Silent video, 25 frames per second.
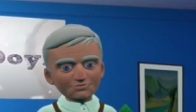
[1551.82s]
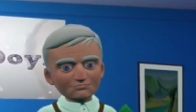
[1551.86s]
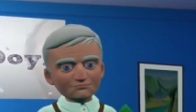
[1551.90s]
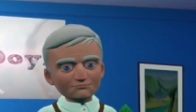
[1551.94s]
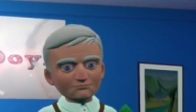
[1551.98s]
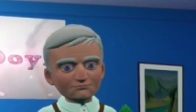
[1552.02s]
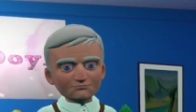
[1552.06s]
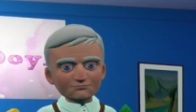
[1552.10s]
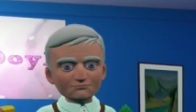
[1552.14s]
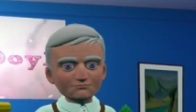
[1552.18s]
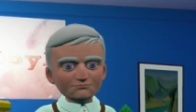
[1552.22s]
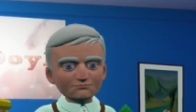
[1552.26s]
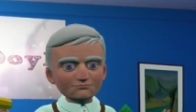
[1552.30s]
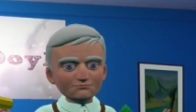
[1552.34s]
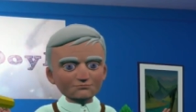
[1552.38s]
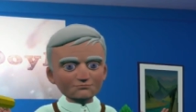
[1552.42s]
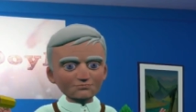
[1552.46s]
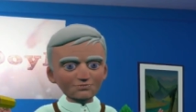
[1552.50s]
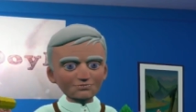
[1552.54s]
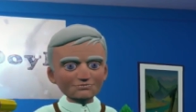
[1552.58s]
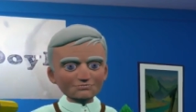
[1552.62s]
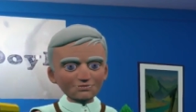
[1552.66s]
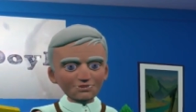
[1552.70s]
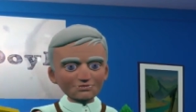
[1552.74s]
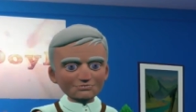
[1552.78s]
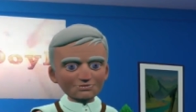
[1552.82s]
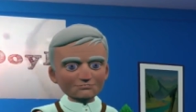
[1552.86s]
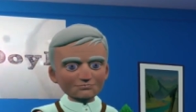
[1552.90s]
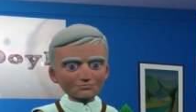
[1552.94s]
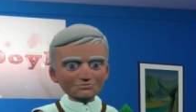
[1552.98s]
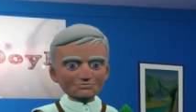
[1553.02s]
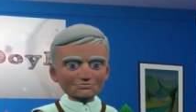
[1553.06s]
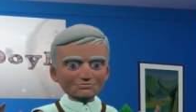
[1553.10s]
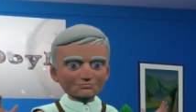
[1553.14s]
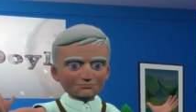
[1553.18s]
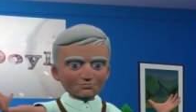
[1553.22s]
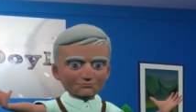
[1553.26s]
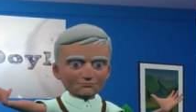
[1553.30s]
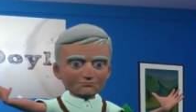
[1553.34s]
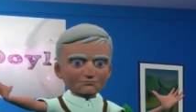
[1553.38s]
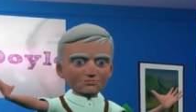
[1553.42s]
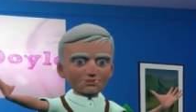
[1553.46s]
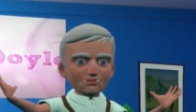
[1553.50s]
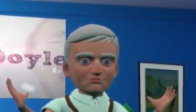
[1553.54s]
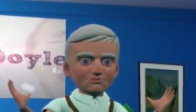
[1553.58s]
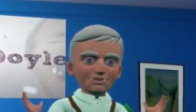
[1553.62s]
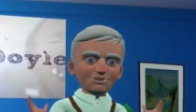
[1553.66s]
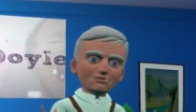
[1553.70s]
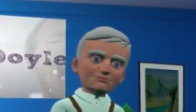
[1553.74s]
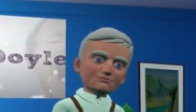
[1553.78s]
It says it is
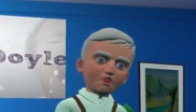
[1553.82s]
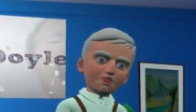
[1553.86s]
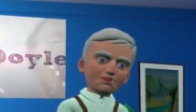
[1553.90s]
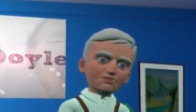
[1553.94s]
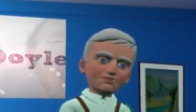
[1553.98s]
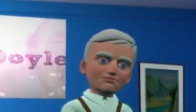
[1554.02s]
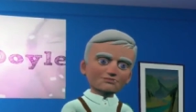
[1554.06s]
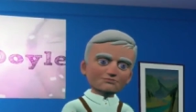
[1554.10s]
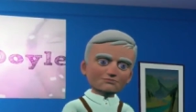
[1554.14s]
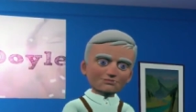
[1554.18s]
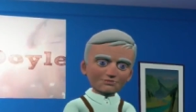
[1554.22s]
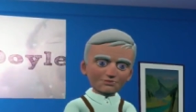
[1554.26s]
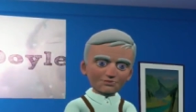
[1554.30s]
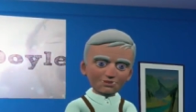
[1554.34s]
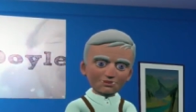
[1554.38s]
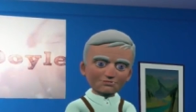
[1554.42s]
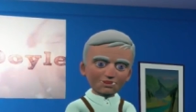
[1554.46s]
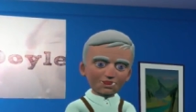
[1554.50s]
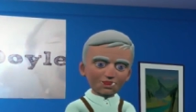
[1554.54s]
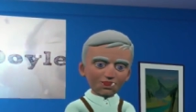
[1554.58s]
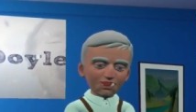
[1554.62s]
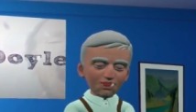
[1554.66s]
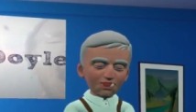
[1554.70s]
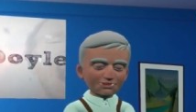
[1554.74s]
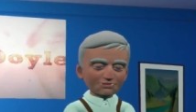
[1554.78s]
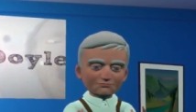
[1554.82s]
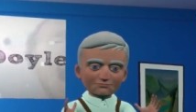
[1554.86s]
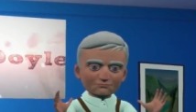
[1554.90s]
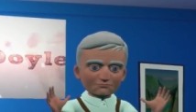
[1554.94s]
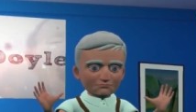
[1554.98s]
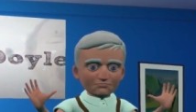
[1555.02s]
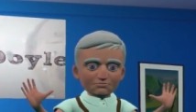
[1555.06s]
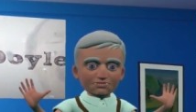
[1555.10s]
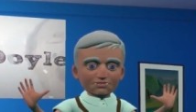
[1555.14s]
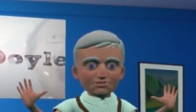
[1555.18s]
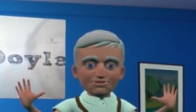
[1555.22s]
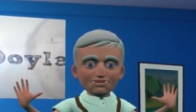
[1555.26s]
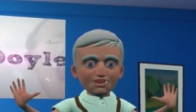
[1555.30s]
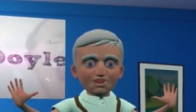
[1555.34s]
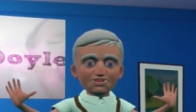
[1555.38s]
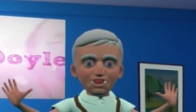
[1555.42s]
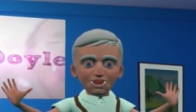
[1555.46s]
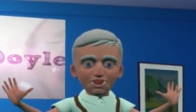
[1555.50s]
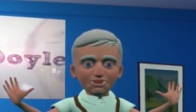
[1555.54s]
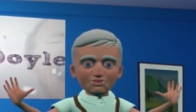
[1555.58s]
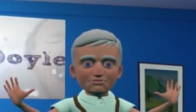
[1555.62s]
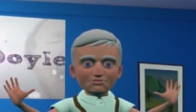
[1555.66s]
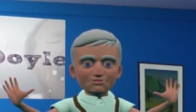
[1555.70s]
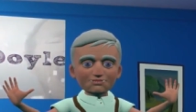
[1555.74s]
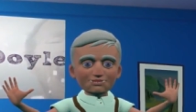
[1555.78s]
perpetually three o'clock. Not
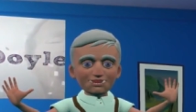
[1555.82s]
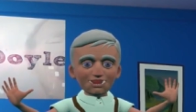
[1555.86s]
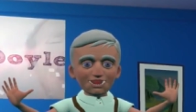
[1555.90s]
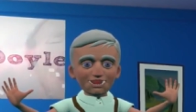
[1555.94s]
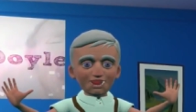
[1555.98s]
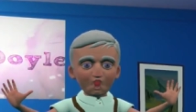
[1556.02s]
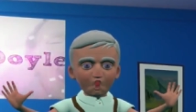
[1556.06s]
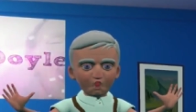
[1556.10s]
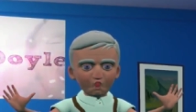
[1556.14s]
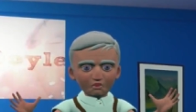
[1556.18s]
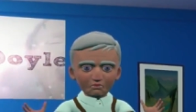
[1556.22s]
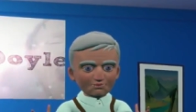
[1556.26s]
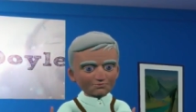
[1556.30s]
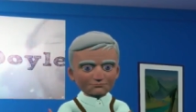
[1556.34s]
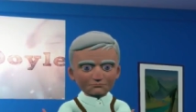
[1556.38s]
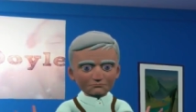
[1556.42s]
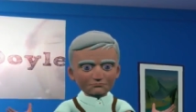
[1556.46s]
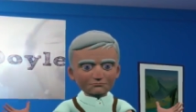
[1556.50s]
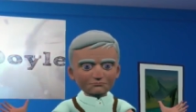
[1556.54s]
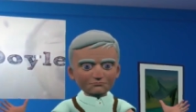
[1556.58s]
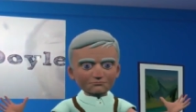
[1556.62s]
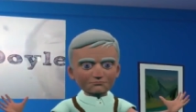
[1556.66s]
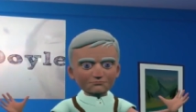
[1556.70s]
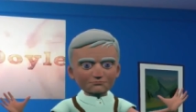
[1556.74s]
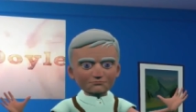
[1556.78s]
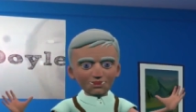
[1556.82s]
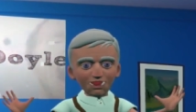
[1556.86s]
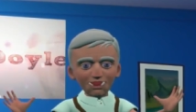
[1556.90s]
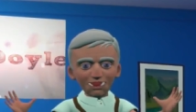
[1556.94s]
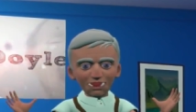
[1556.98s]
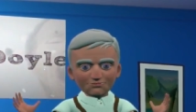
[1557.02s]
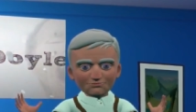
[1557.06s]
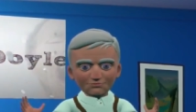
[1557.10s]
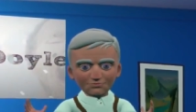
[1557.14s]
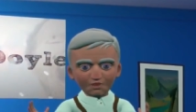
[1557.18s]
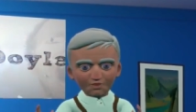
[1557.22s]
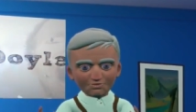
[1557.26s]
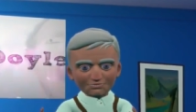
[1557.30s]
true, obviously.